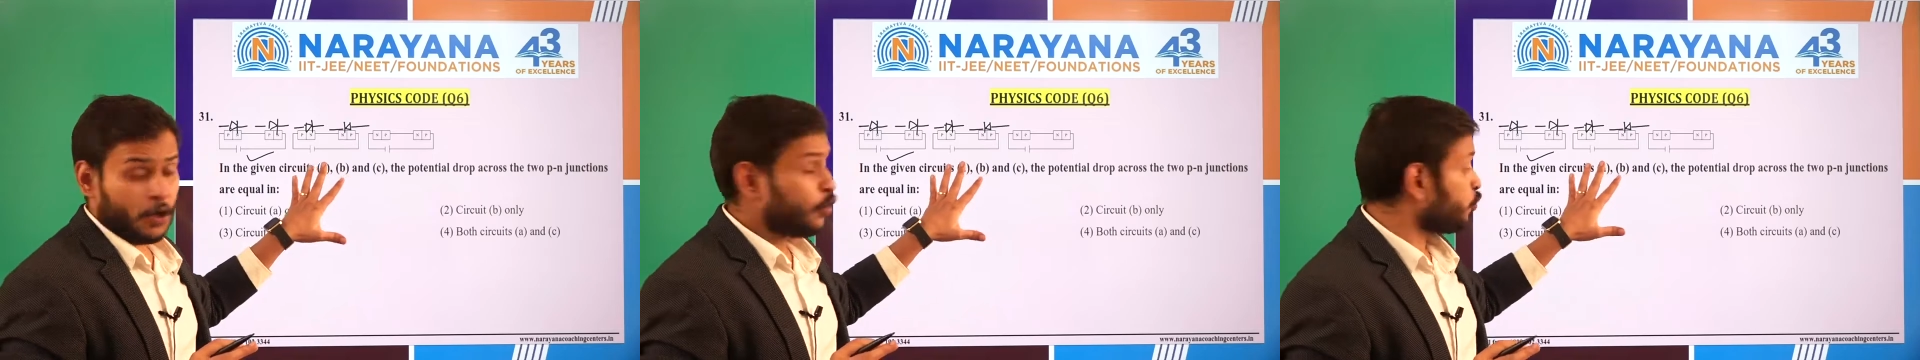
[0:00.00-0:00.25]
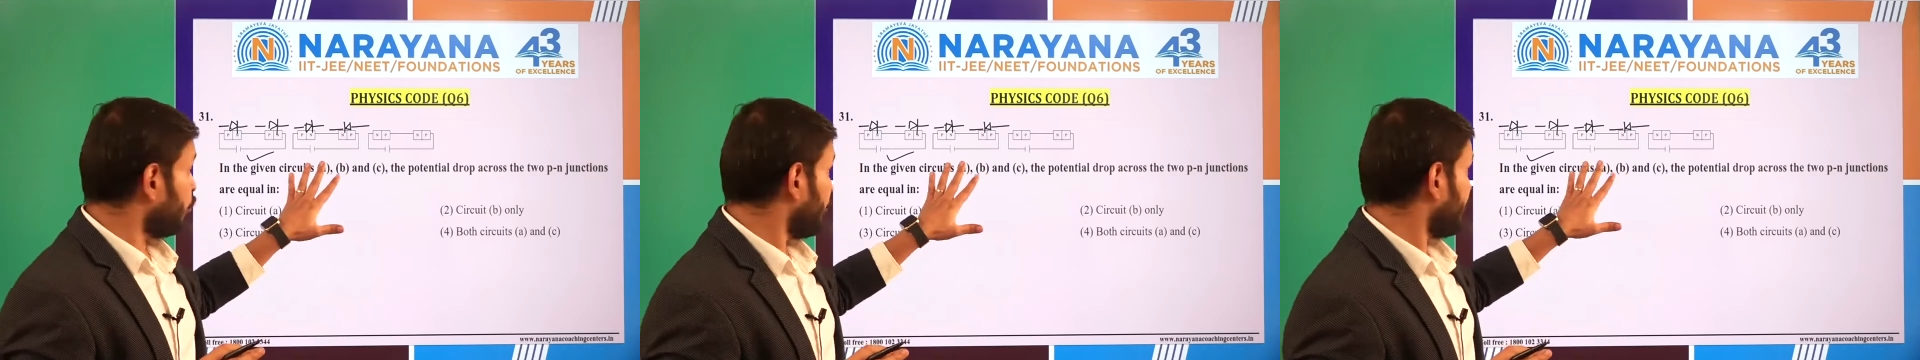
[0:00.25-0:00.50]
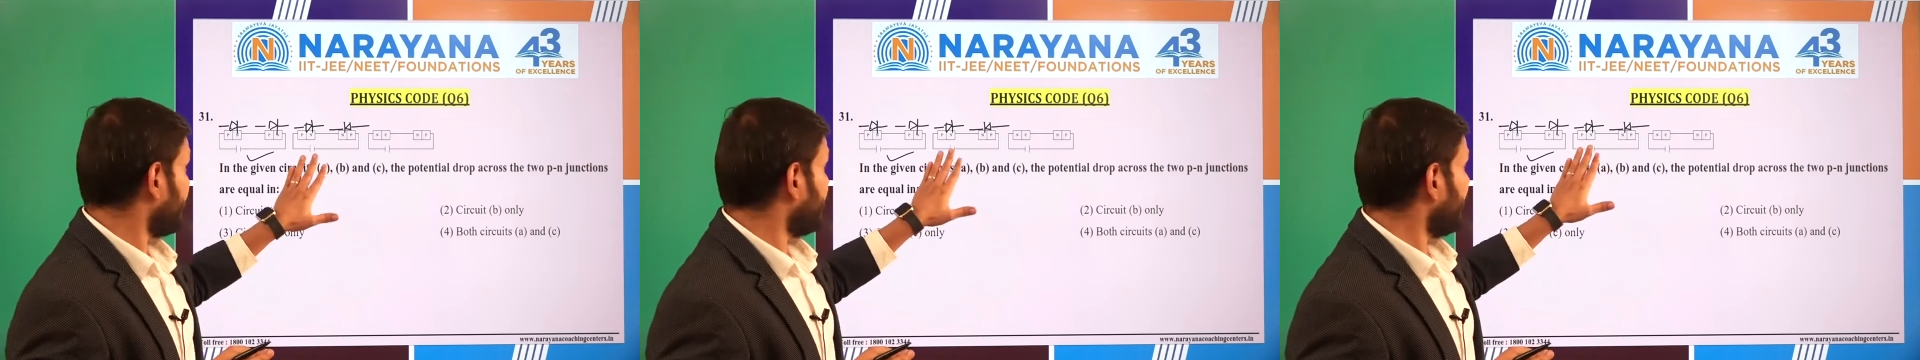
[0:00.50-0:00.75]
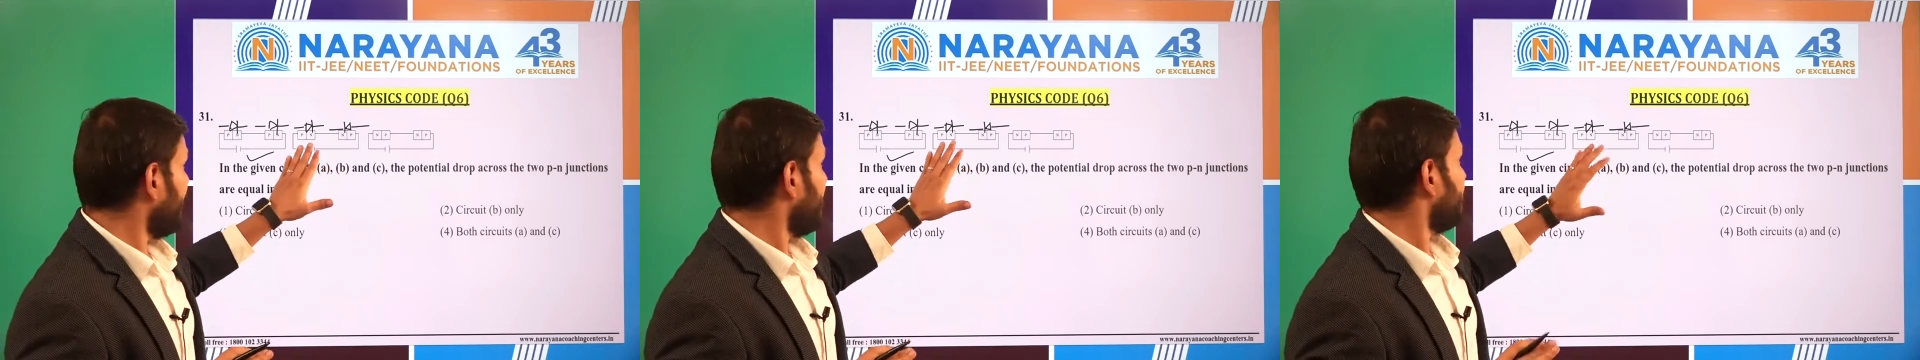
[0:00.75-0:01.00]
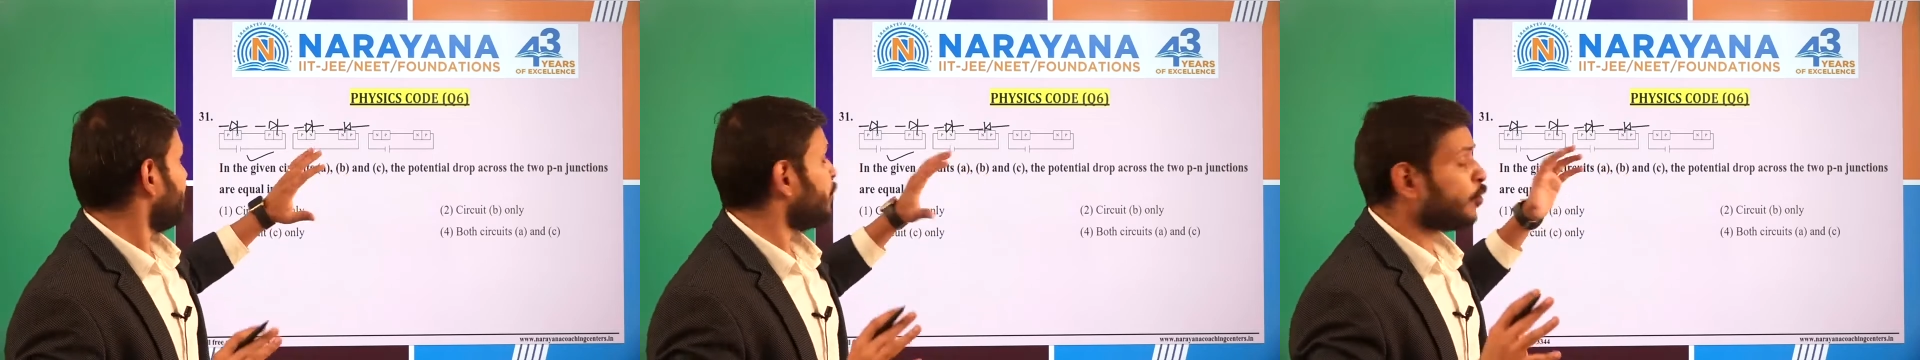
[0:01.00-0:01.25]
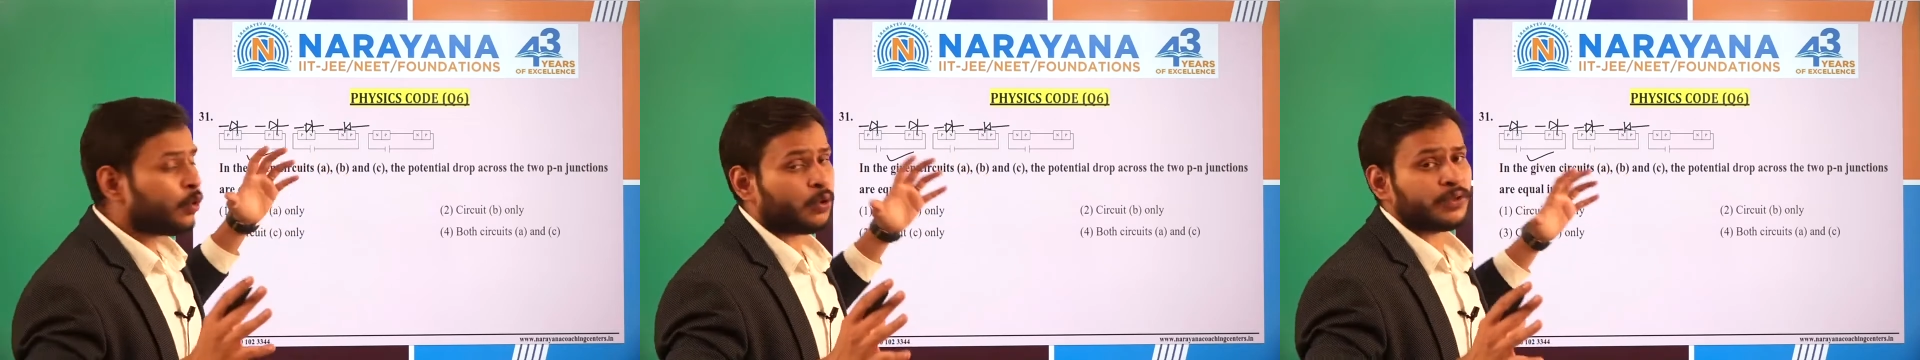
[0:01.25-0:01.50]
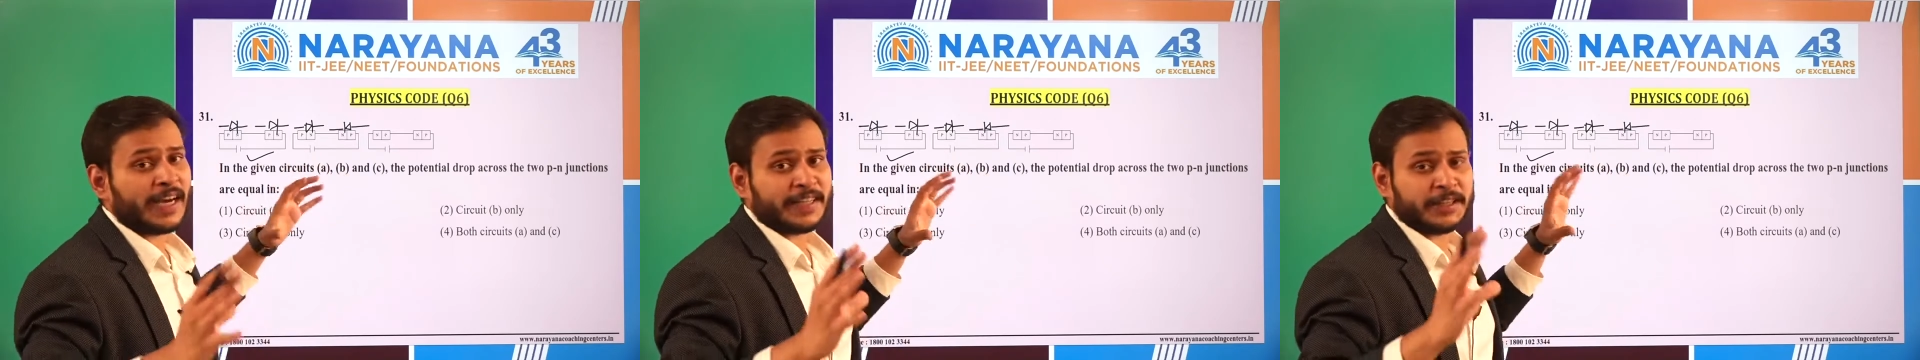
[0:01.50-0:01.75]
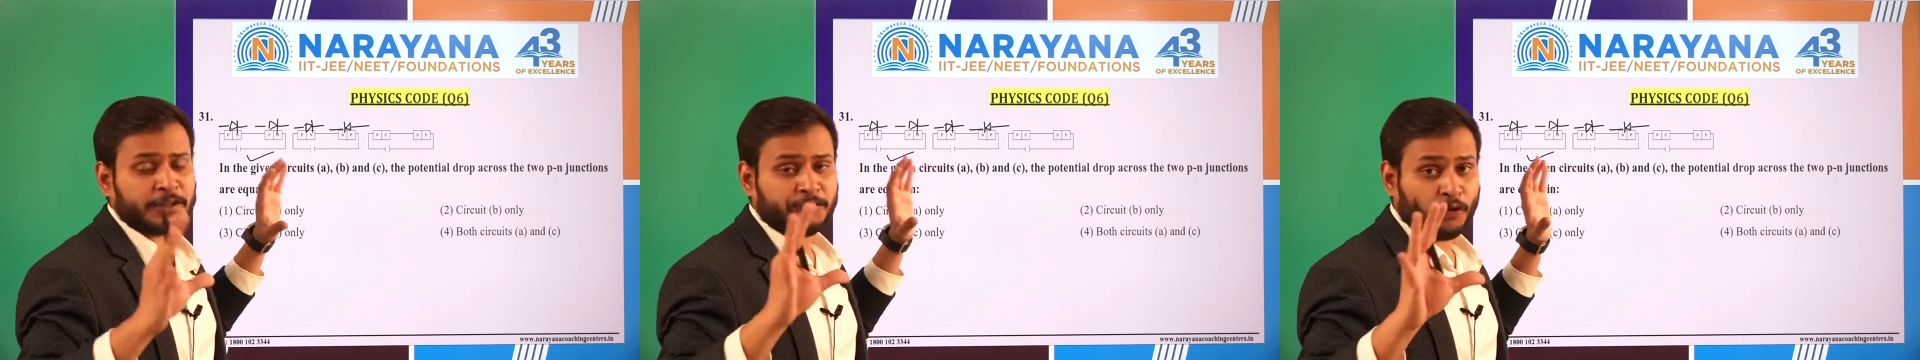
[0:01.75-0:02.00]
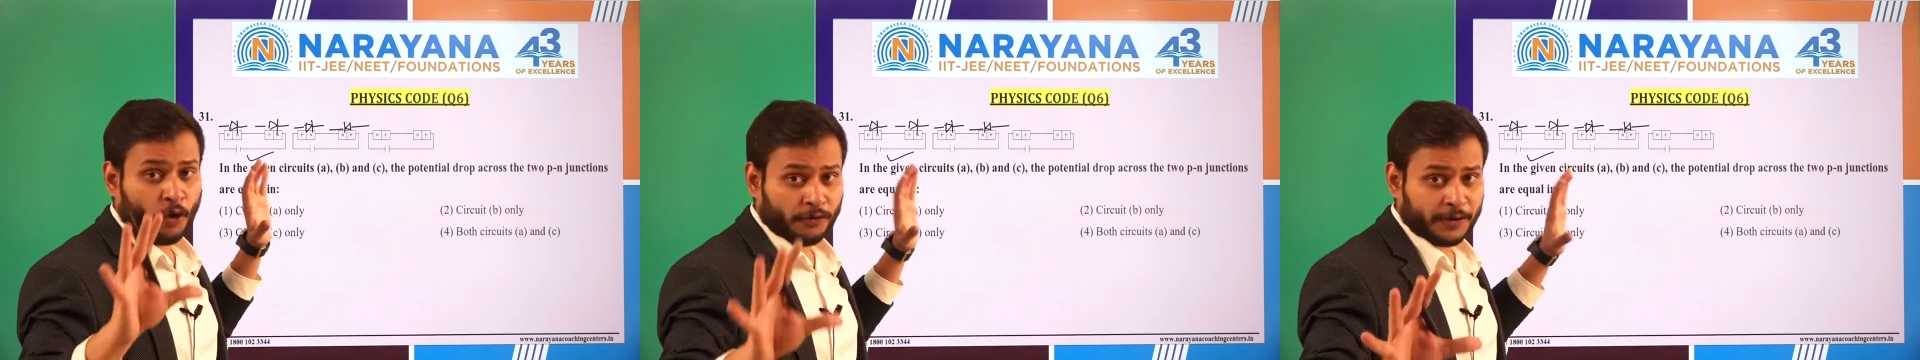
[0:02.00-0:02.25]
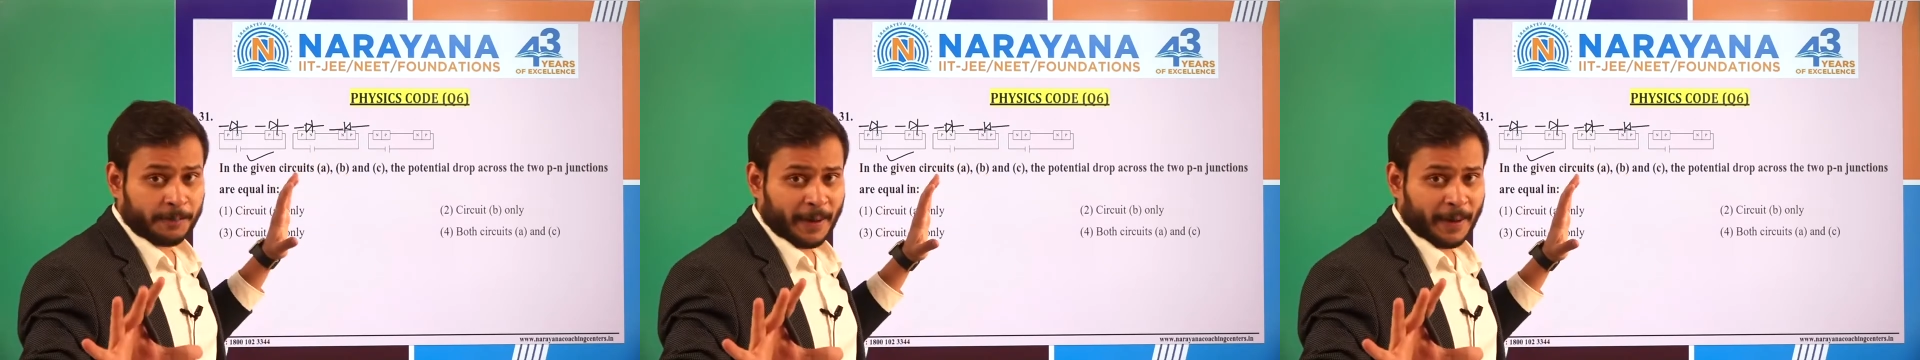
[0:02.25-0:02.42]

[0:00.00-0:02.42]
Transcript: So over here we know that in the forward